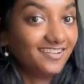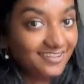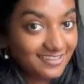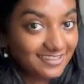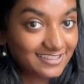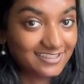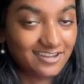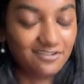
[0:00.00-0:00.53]

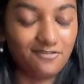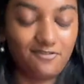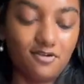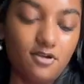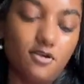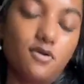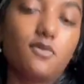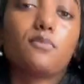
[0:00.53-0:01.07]
also
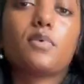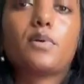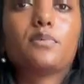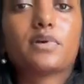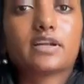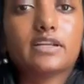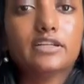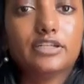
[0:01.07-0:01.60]
what
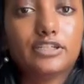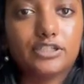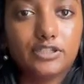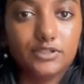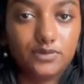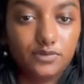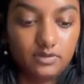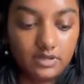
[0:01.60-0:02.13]
we're gonna
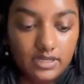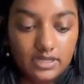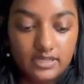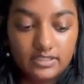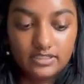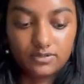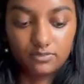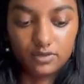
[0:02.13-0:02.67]
do
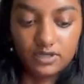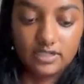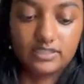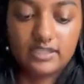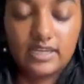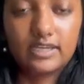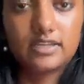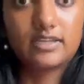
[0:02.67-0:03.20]
is we're gonna
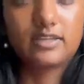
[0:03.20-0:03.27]
take